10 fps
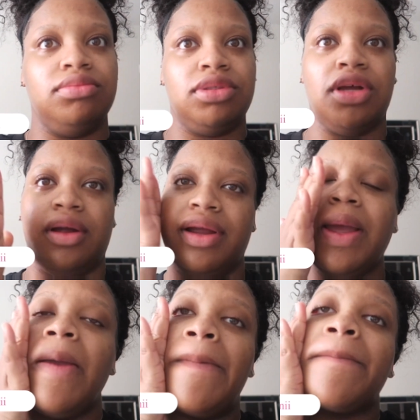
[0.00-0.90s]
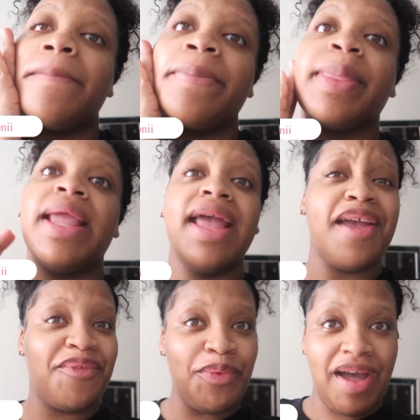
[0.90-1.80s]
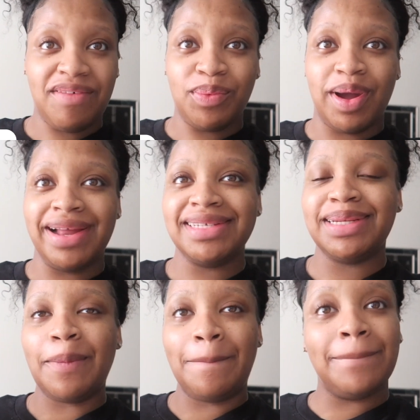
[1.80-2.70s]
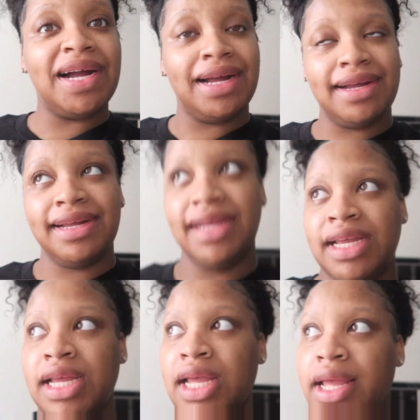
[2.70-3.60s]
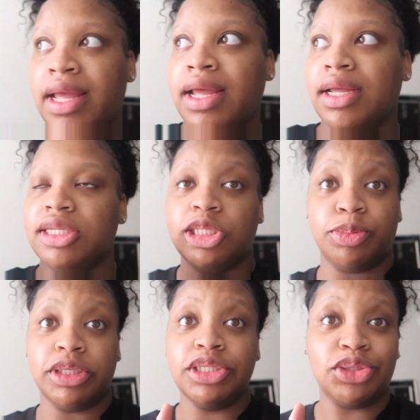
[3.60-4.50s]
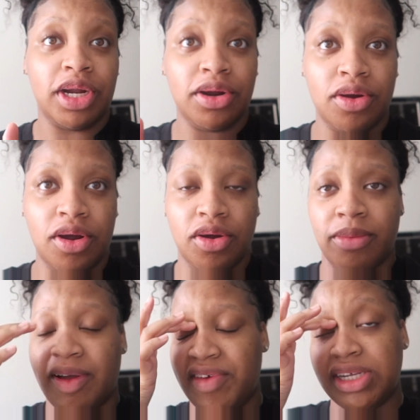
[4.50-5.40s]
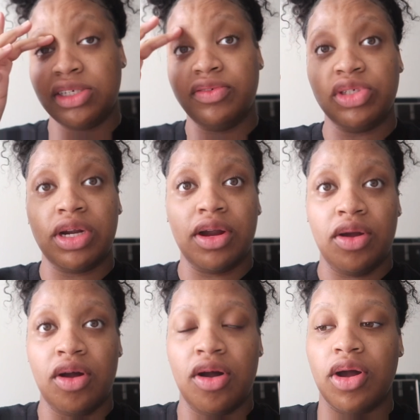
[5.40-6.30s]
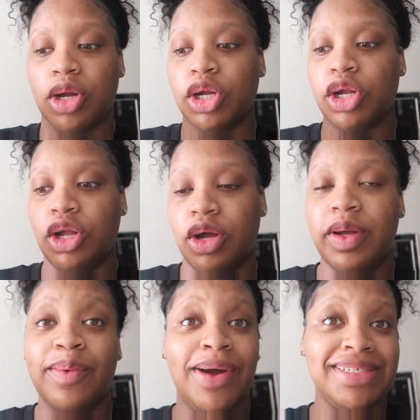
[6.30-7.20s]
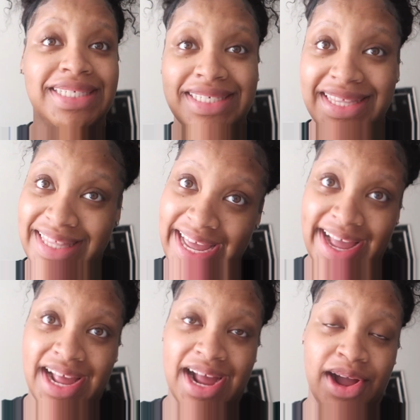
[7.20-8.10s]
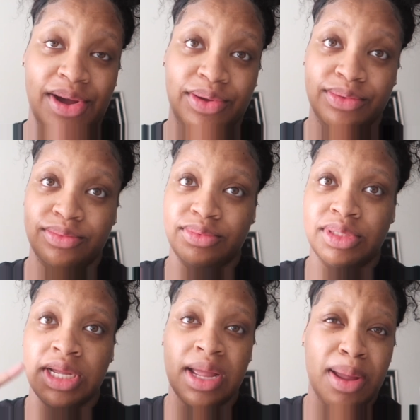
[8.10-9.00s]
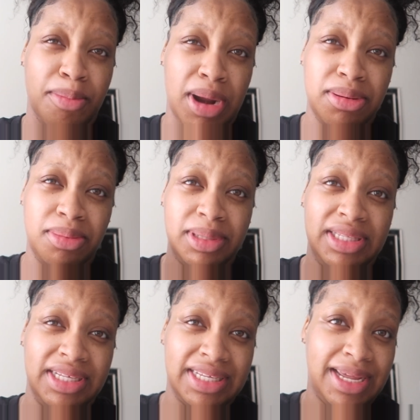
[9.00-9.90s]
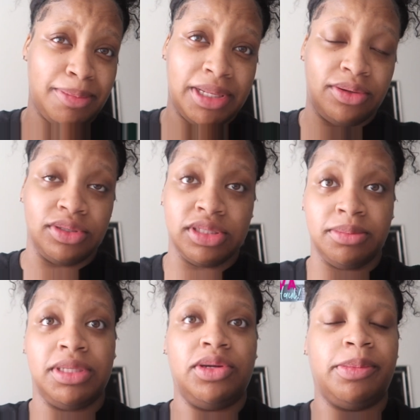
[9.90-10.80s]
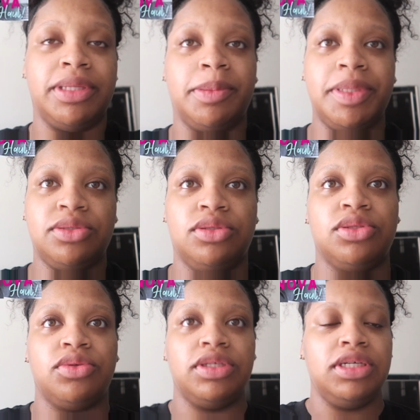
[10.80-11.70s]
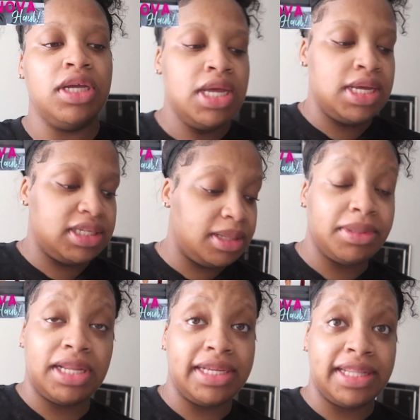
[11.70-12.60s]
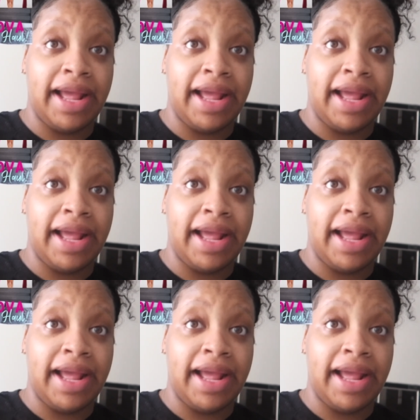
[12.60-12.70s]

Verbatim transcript: sorry. If you haven't watched my spring try-on haul or my Fashion Nova try-on haul, go and watch that. I'll probably link it down below or something, or put the picture on the screen, something like